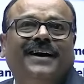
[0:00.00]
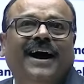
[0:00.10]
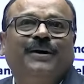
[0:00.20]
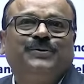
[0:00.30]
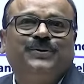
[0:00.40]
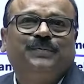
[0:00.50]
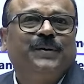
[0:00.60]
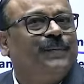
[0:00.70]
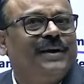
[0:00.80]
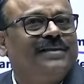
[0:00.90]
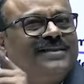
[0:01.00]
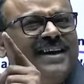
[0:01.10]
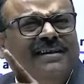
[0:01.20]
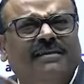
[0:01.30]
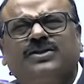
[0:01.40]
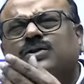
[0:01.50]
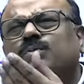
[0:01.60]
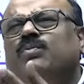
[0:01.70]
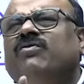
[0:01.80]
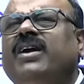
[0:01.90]
how to prepare thinkers
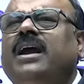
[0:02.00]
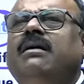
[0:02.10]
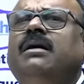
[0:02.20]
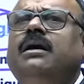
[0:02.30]
very